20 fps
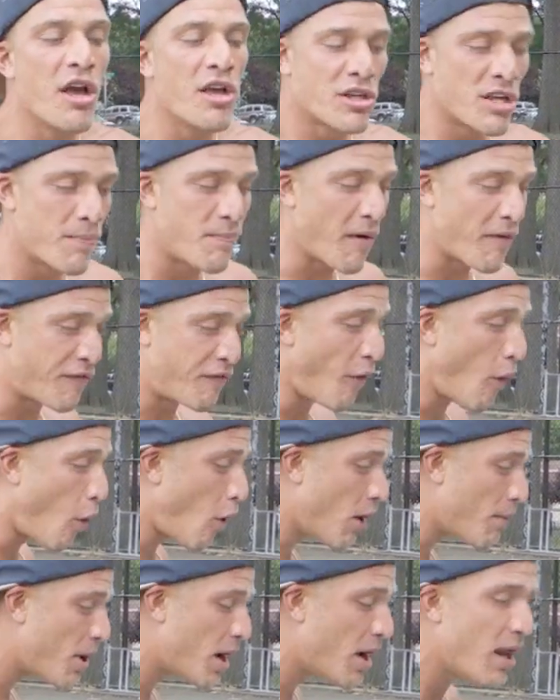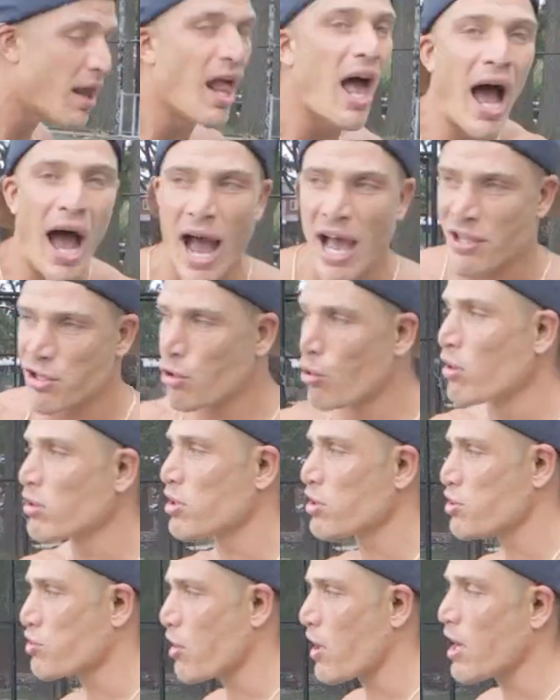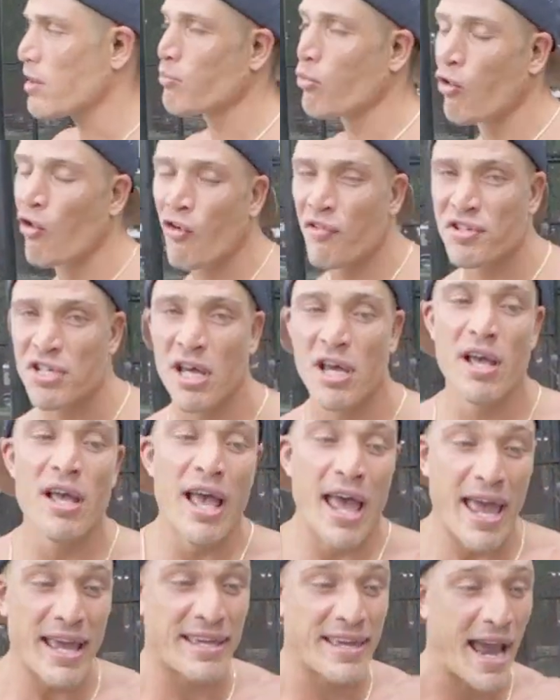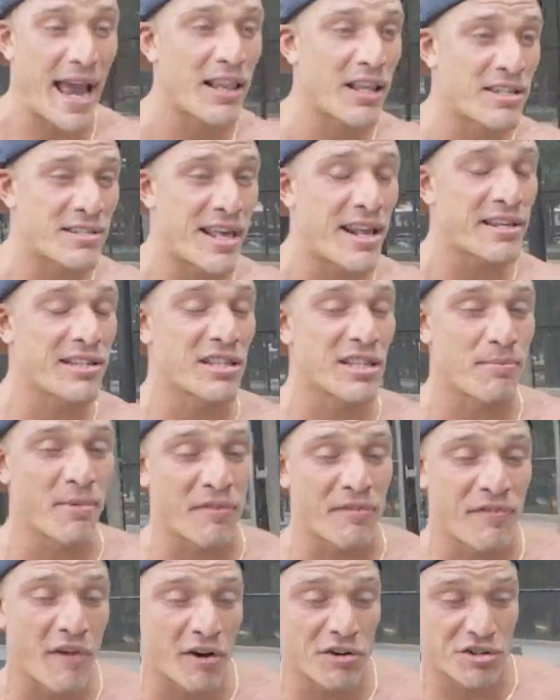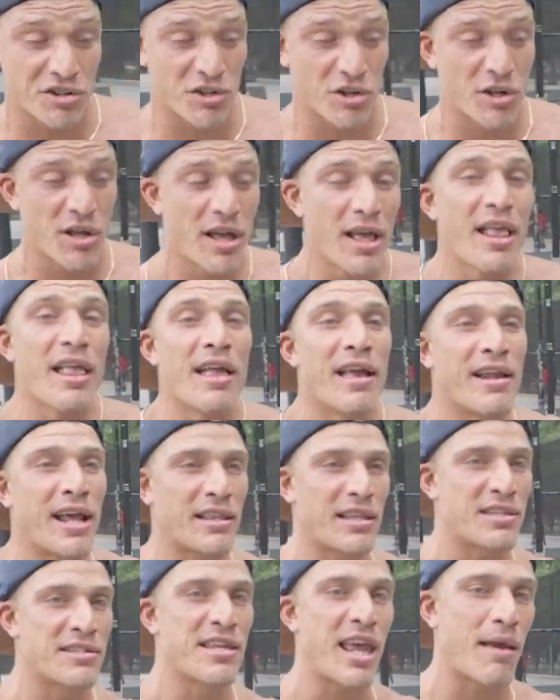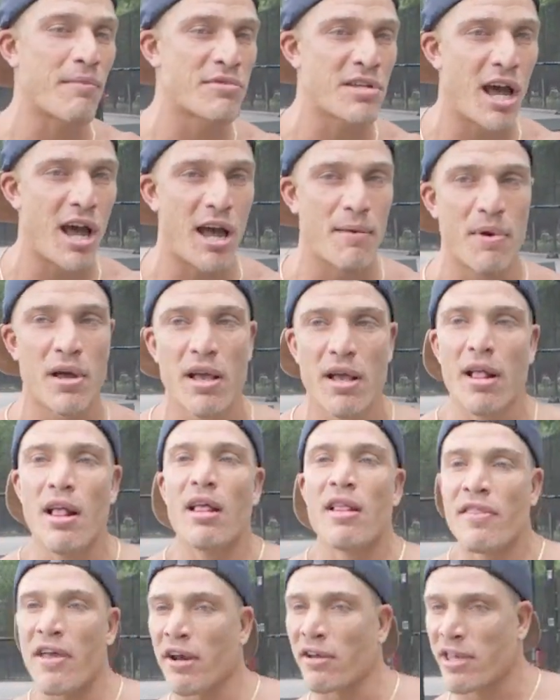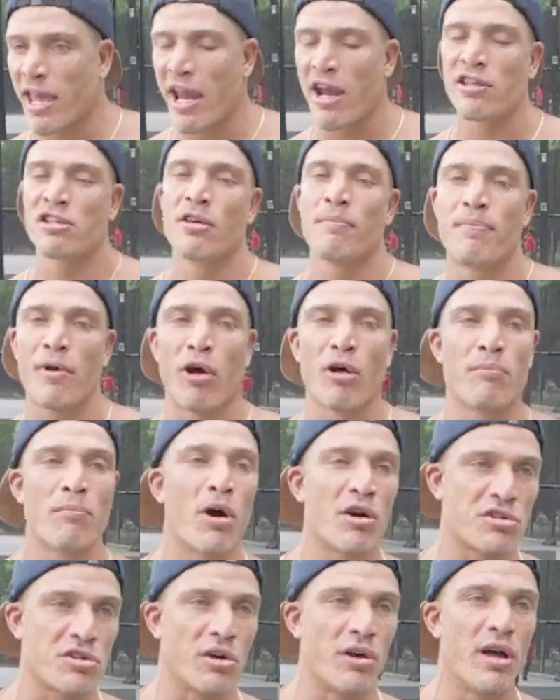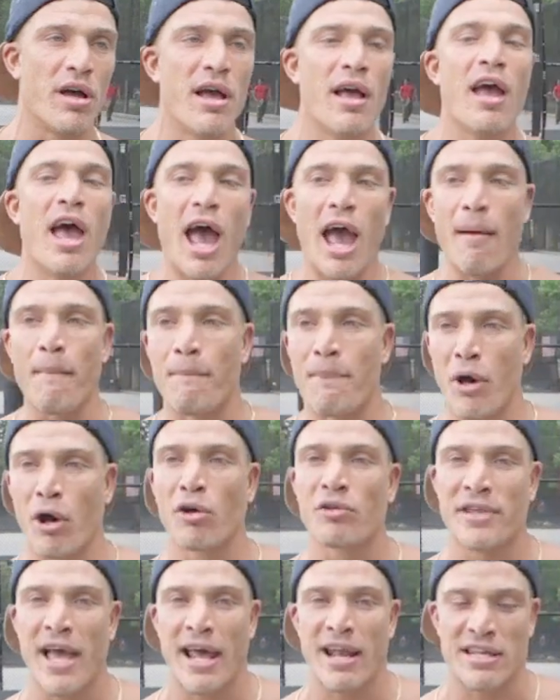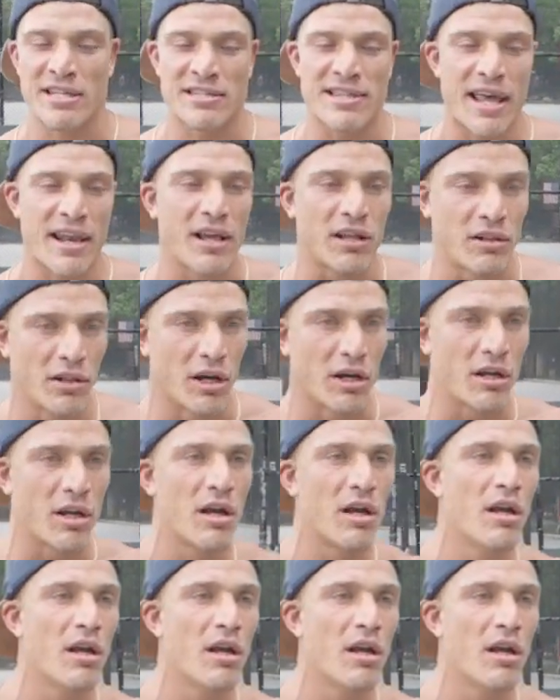to perform. I do it to train moves in calisthenics have to be functional and at the same time they're geared to build muscle and build that aesthetic look.